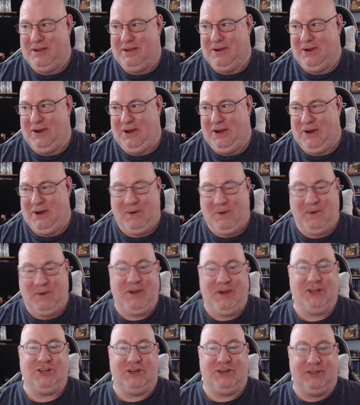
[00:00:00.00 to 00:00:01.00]

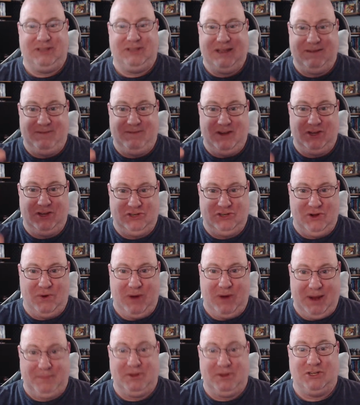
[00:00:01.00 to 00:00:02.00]
original TV show
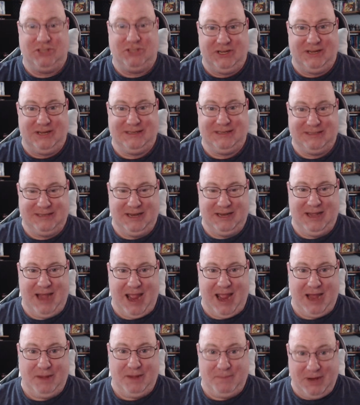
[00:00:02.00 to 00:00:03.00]
images and
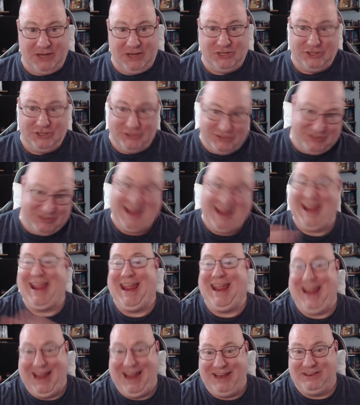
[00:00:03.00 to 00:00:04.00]
animations
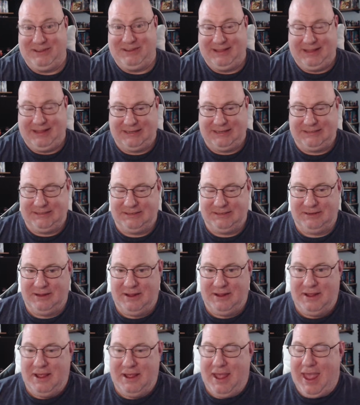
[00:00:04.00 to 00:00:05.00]
into this.
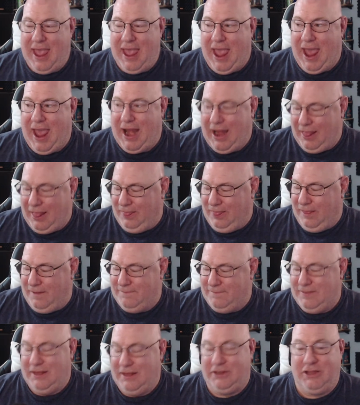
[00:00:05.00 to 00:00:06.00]
And I
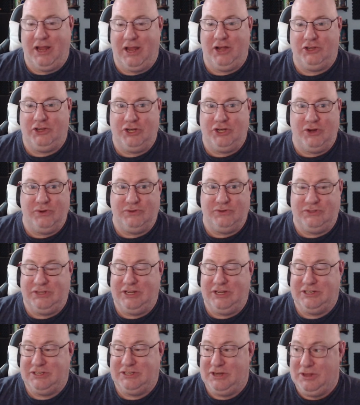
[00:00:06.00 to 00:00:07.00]
love that they chose
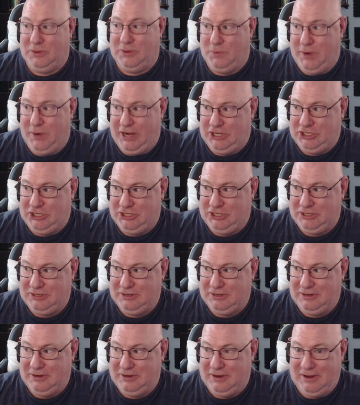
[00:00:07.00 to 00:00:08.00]
Season of the Witch
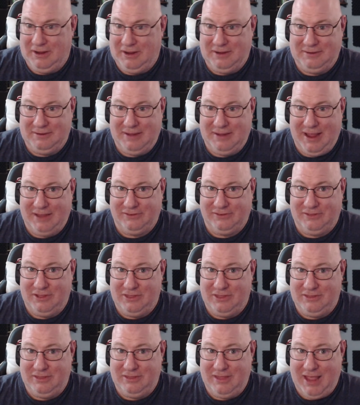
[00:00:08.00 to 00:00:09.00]
as
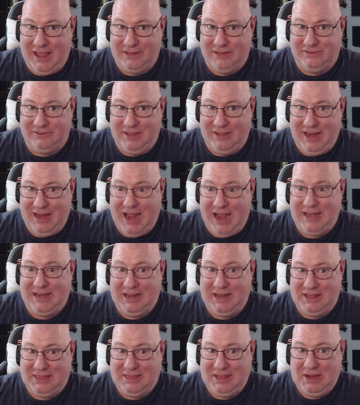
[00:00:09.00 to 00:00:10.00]
the
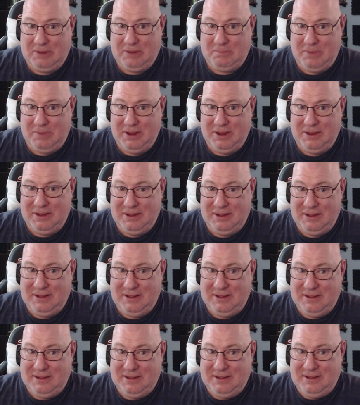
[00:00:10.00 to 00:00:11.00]
ending theme.
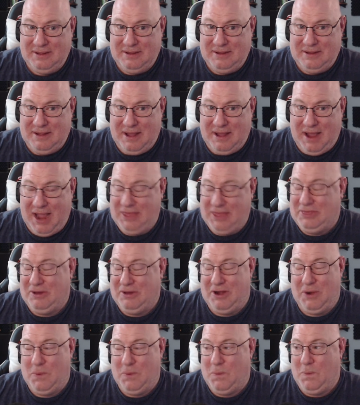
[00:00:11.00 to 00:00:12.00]
I thought
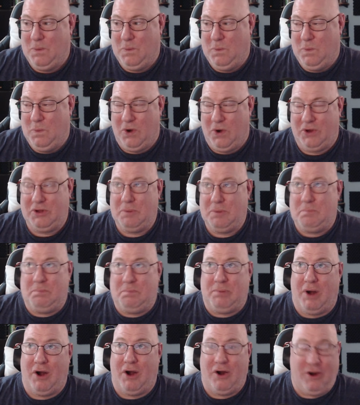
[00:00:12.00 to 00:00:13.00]
it worked
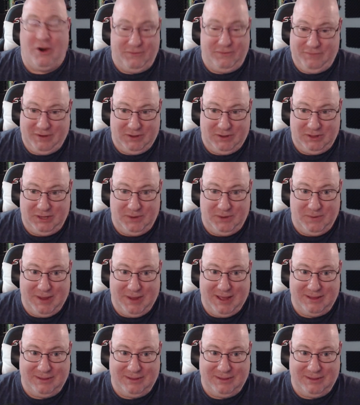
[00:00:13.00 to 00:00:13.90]
perfectly well.